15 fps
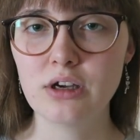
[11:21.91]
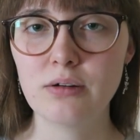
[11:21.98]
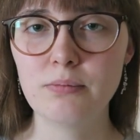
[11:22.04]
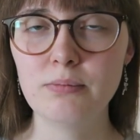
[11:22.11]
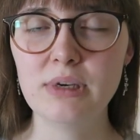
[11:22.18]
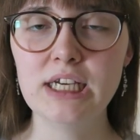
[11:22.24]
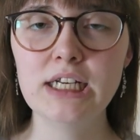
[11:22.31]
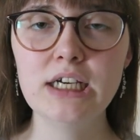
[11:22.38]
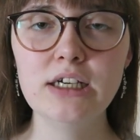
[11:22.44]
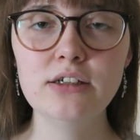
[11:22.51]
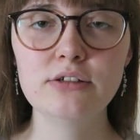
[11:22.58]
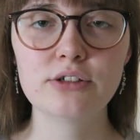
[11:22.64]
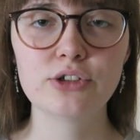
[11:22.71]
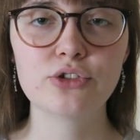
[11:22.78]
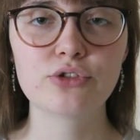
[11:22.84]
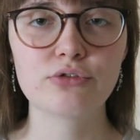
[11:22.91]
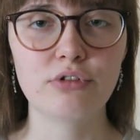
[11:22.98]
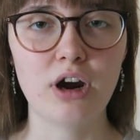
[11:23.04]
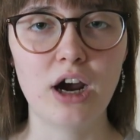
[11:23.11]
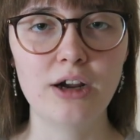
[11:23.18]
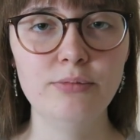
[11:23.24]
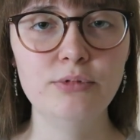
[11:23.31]
Mina
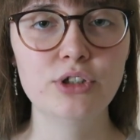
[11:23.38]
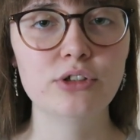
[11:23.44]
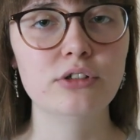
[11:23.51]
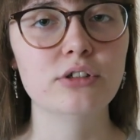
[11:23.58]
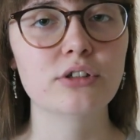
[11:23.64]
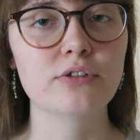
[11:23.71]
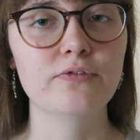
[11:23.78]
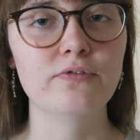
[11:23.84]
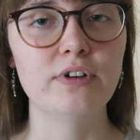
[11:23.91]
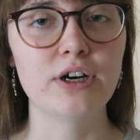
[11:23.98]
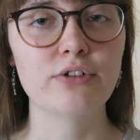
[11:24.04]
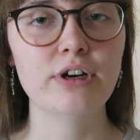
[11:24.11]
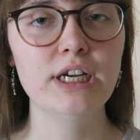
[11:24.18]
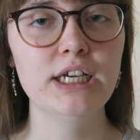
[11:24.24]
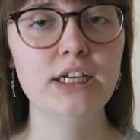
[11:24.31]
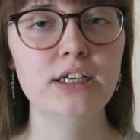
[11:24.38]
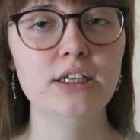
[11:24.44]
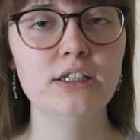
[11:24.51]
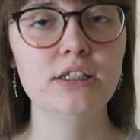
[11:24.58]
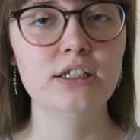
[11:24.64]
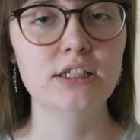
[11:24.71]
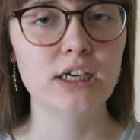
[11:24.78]
described to look
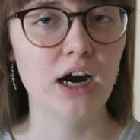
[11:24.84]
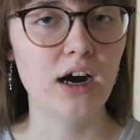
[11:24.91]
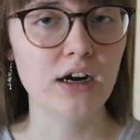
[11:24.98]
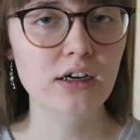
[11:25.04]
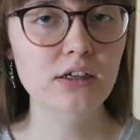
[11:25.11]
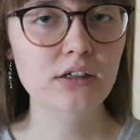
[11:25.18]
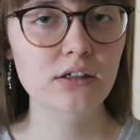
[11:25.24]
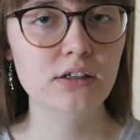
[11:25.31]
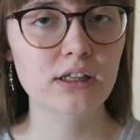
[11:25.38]
very young,